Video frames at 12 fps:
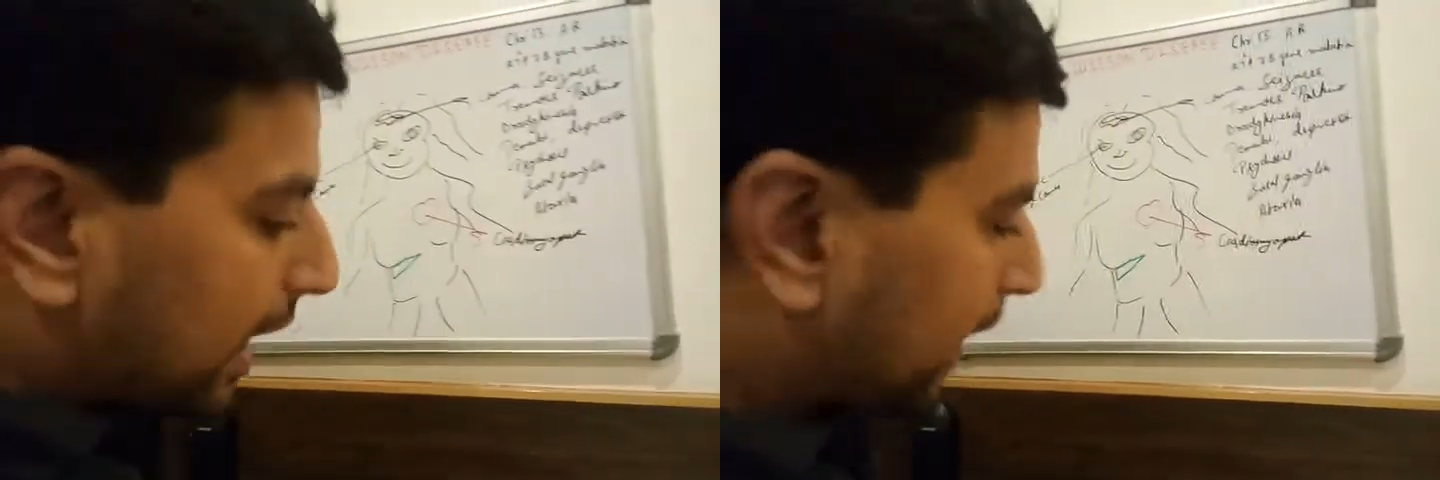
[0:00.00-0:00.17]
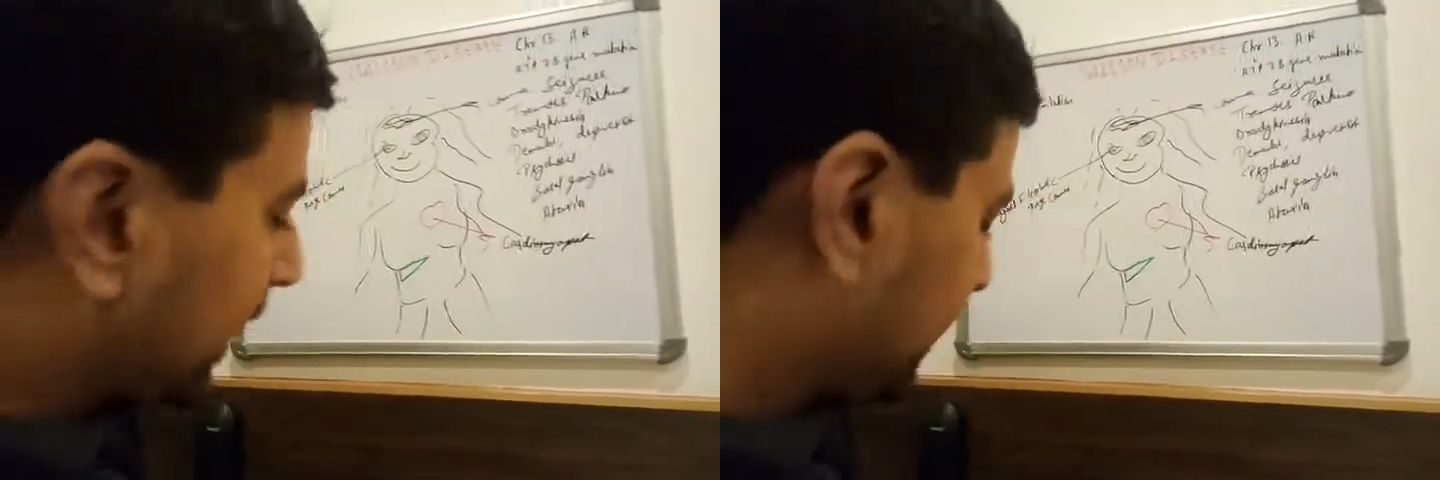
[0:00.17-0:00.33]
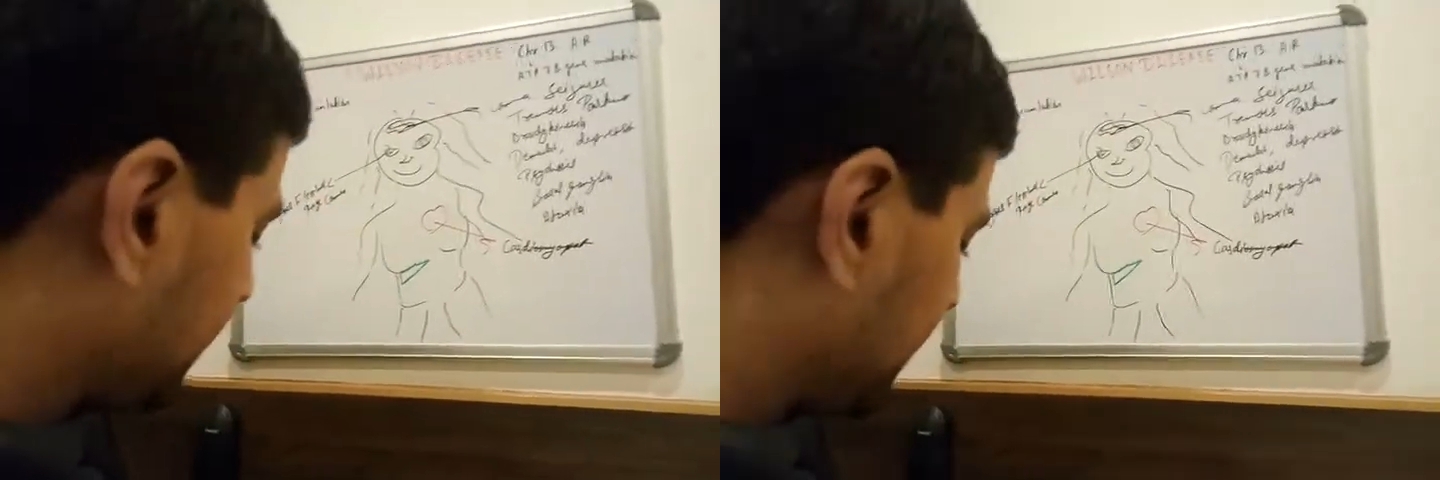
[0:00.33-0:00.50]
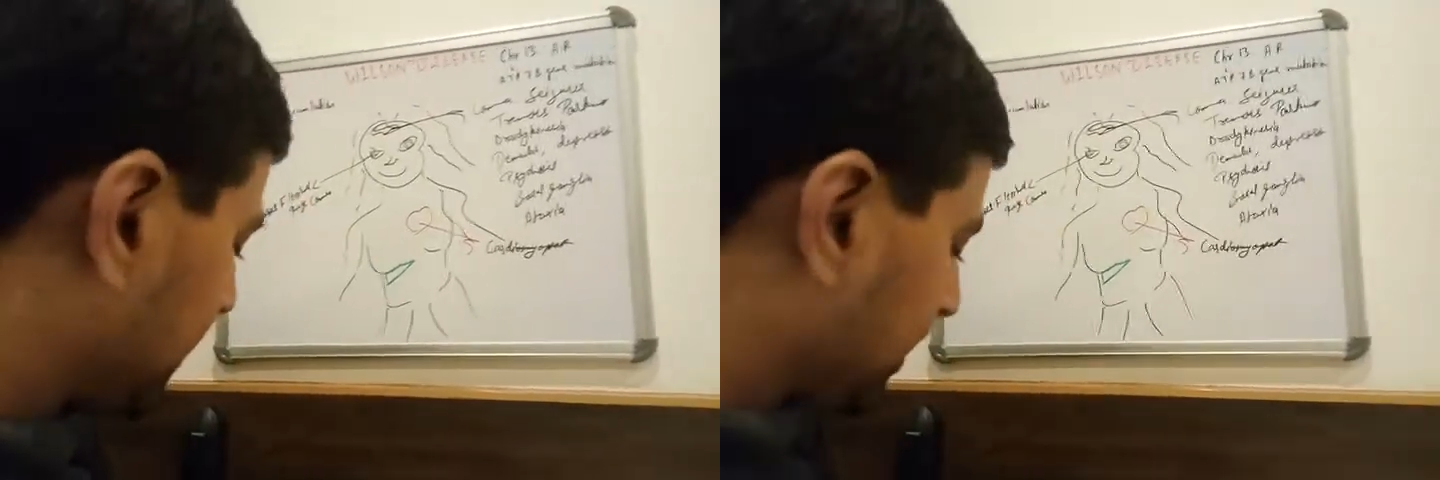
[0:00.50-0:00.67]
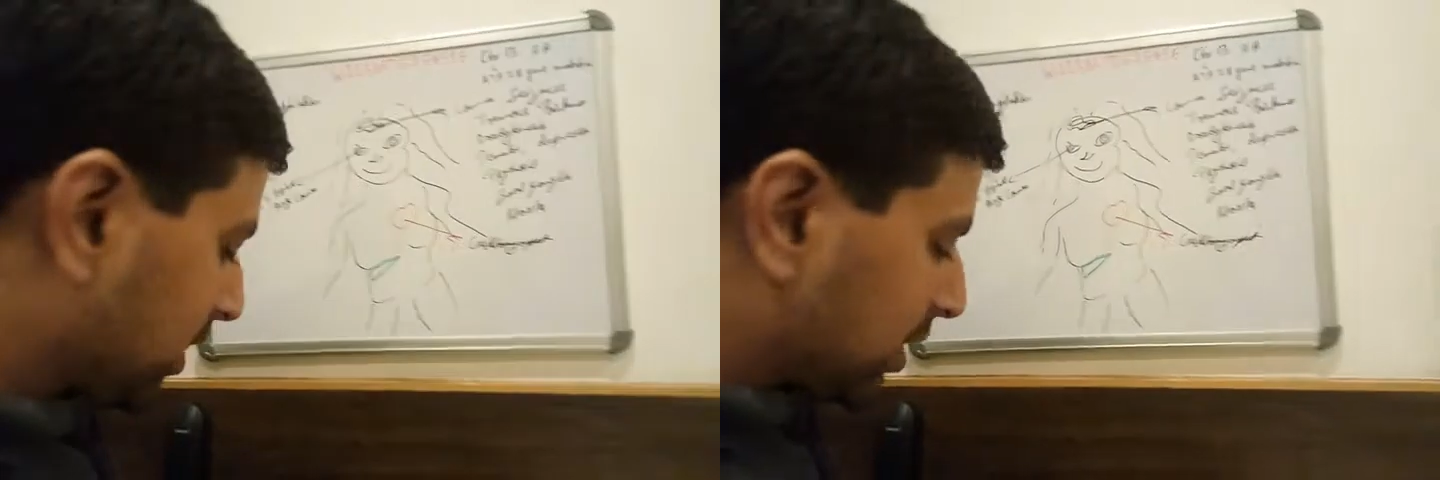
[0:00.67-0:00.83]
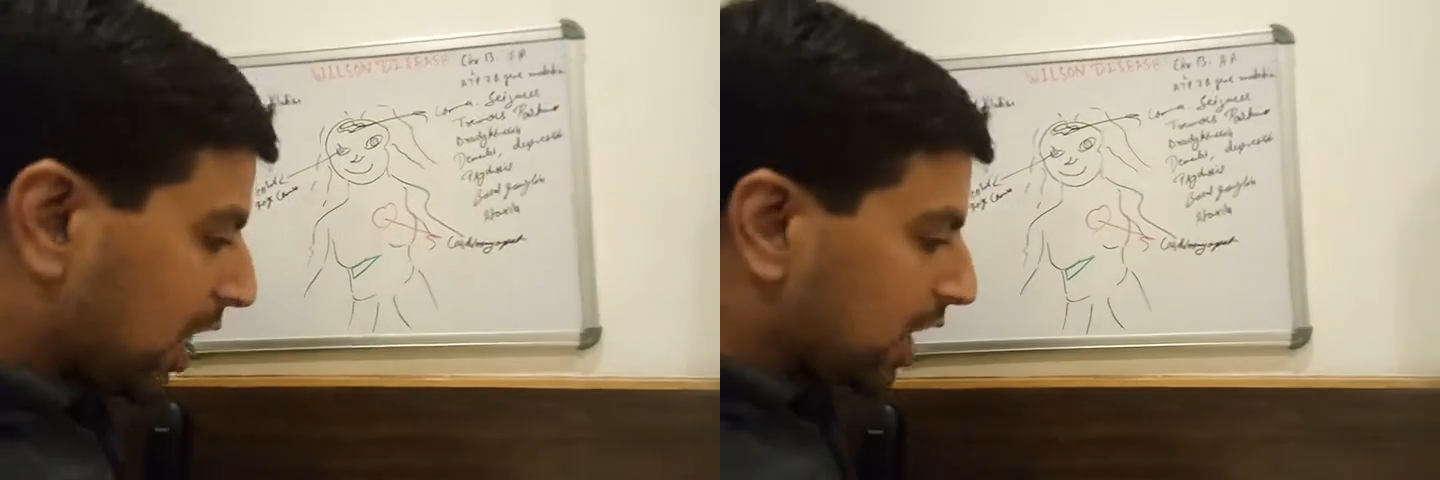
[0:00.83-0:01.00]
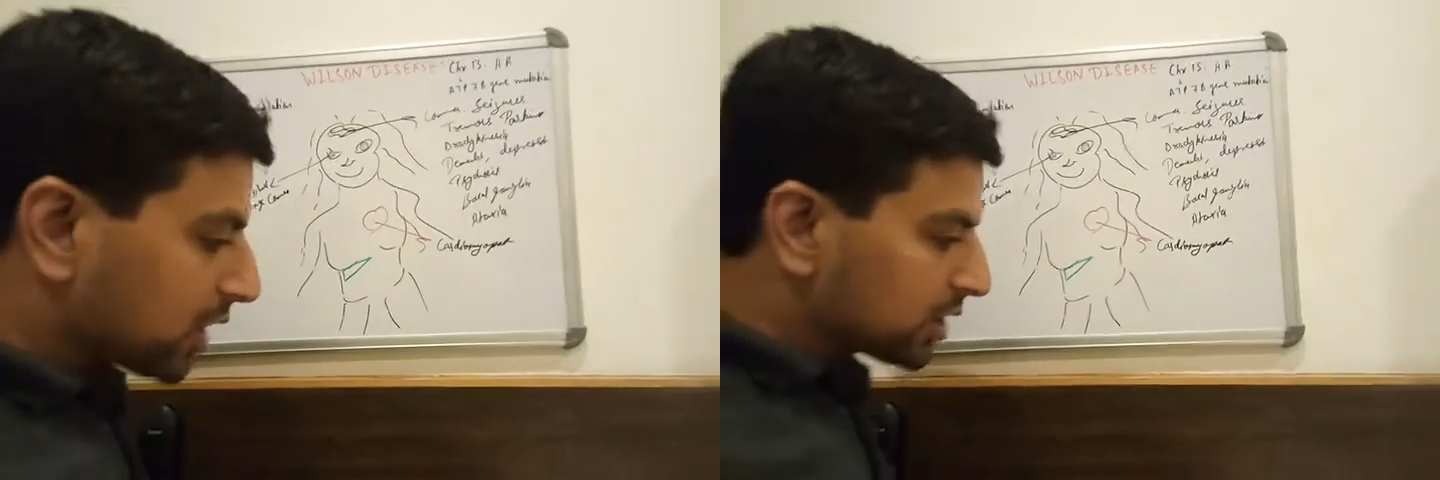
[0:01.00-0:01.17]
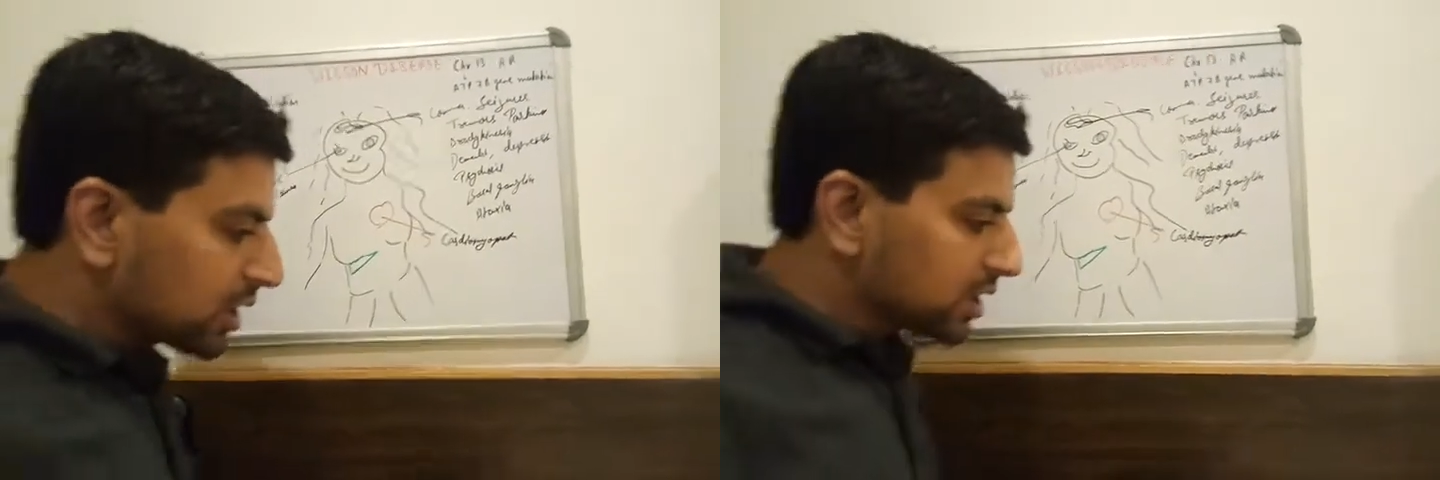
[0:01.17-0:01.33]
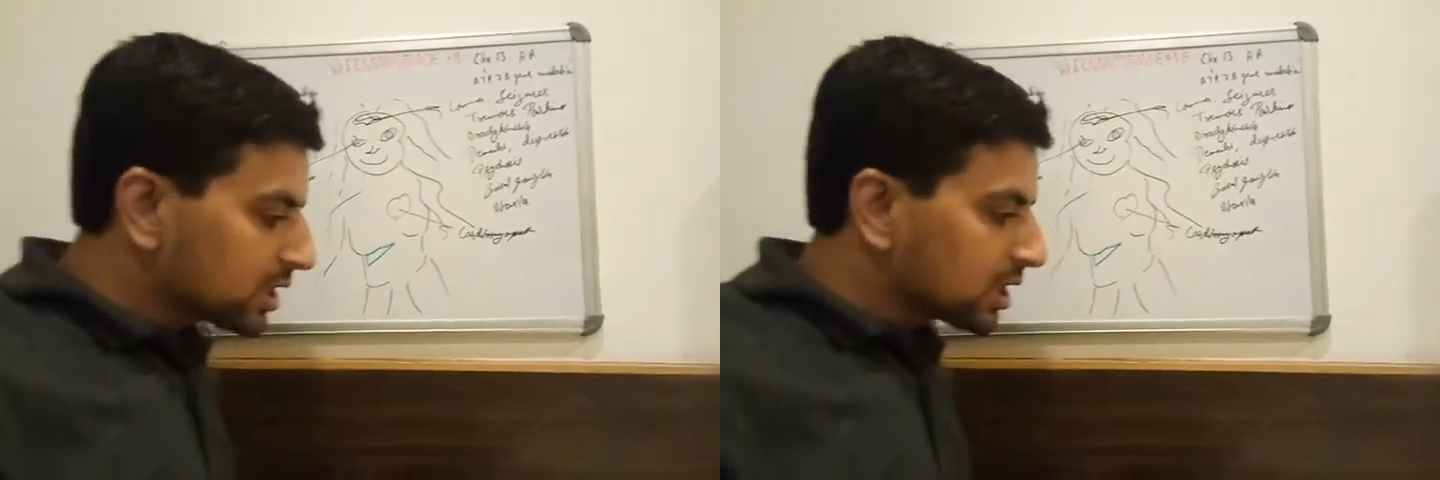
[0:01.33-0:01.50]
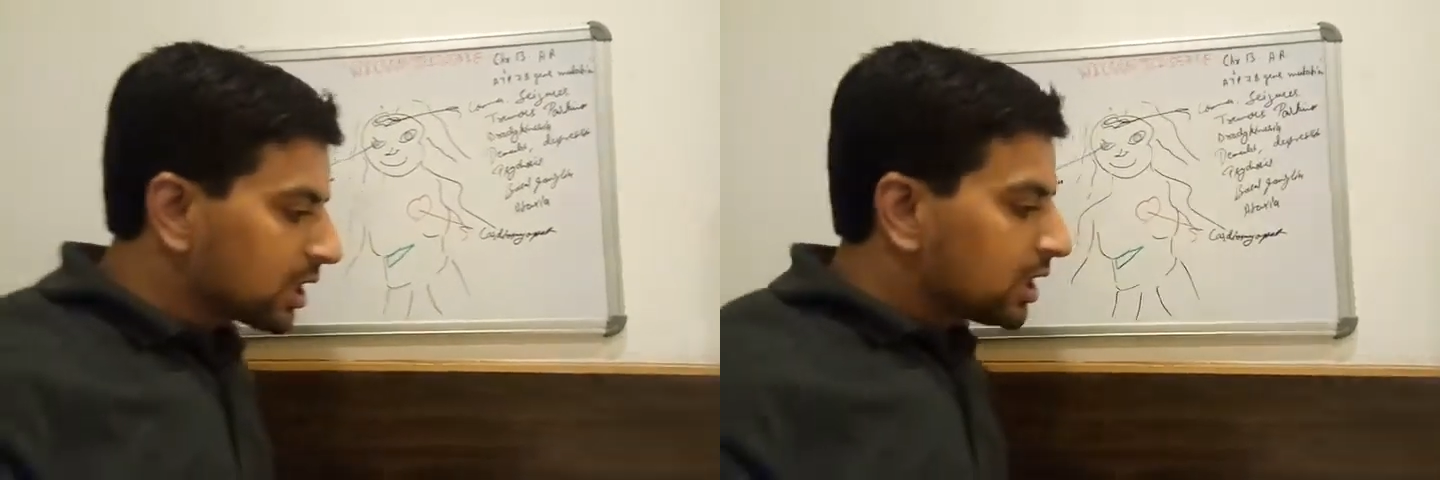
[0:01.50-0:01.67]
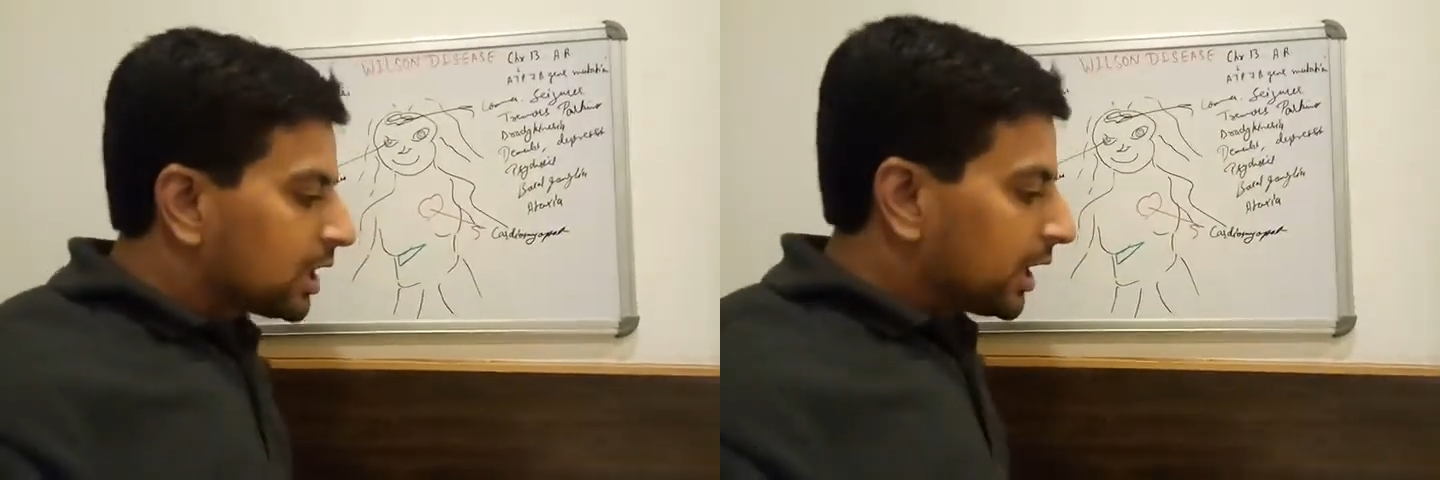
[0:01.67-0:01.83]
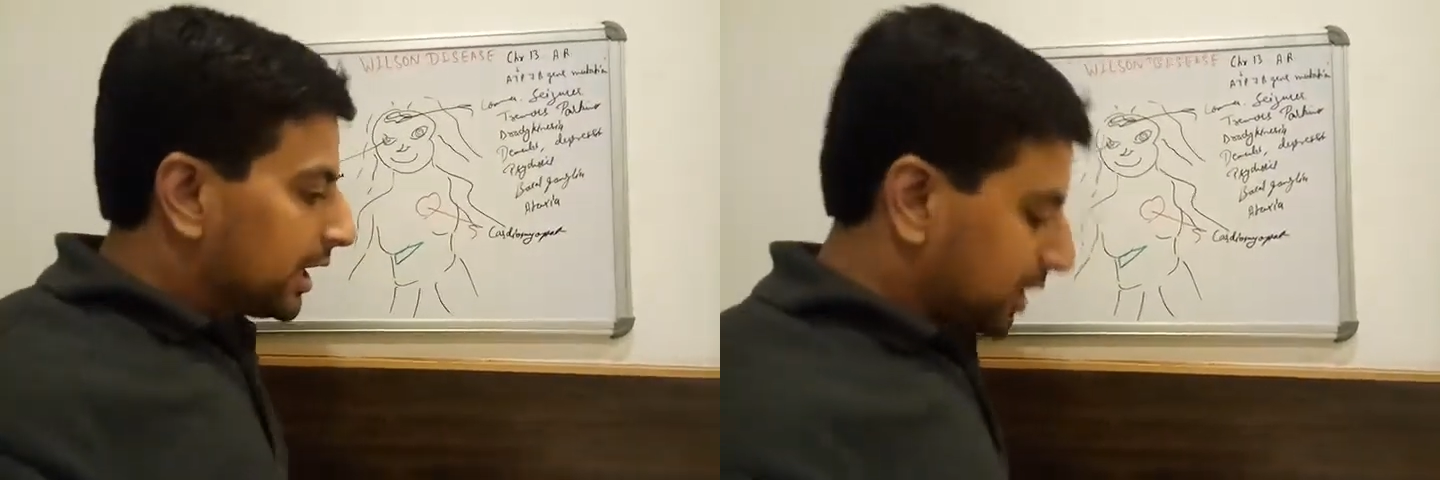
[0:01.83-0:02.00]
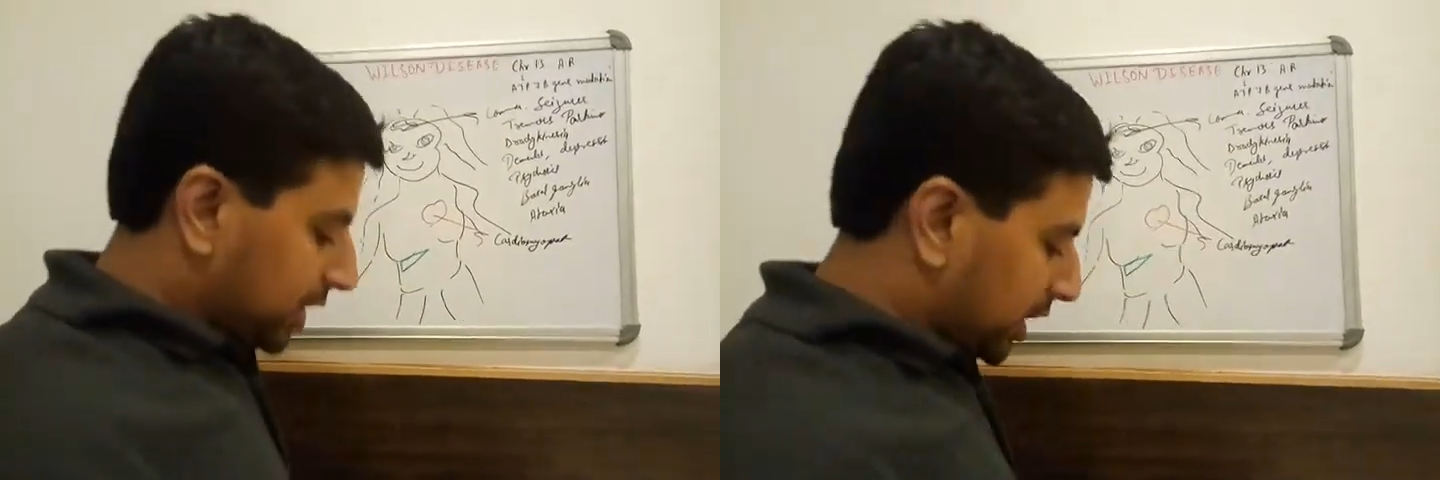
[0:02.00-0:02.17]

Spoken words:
And it causes in